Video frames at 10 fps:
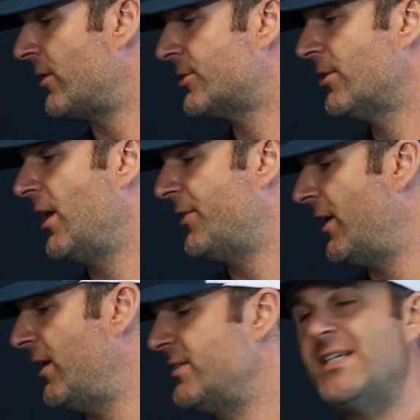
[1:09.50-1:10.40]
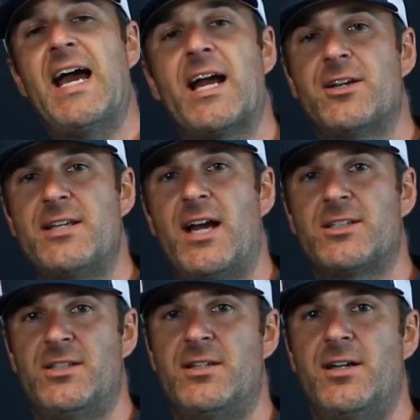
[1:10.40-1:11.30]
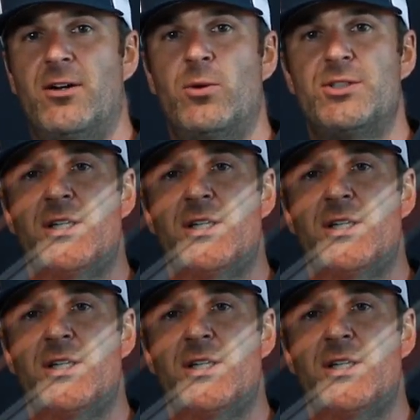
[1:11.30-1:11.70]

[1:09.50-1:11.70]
also got the Diagatex in here, which